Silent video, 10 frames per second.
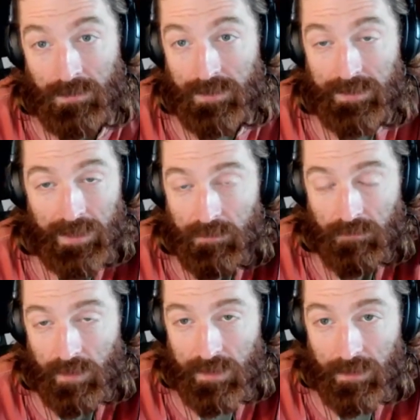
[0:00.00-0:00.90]
like
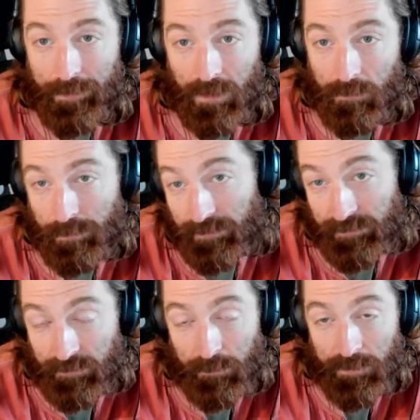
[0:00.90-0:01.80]
Kate's writing about
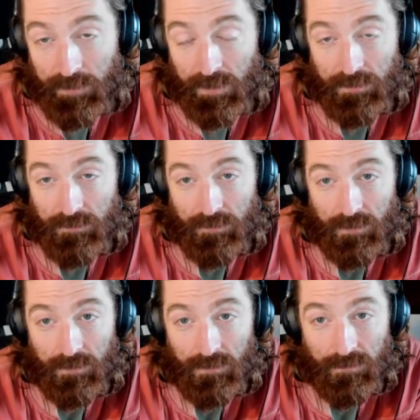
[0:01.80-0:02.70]
business
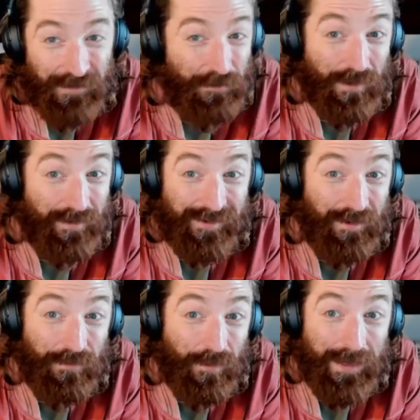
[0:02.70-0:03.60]
communication, if yeah. you can
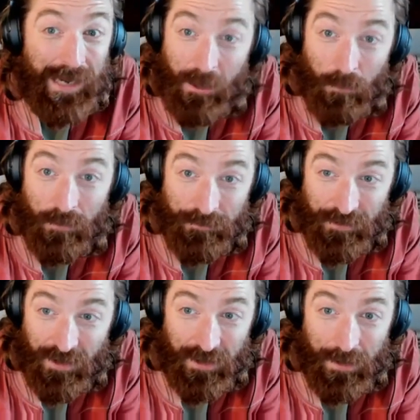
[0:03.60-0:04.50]
save them an hour of
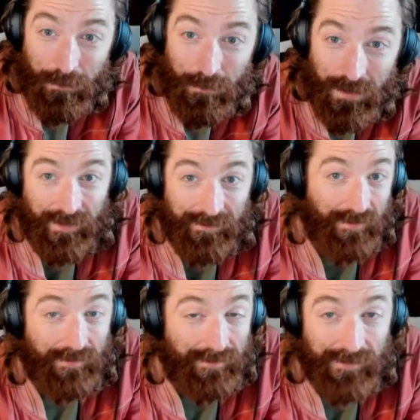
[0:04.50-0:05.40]
time, that's
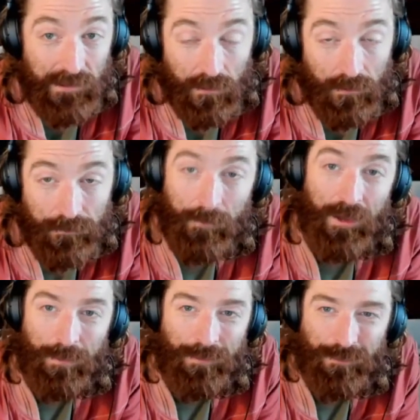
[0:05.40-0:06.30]
a steal from
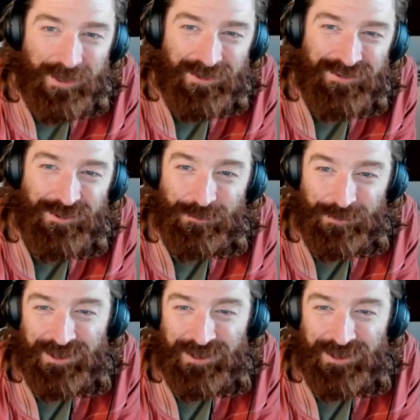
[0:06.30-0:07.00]
their perspective,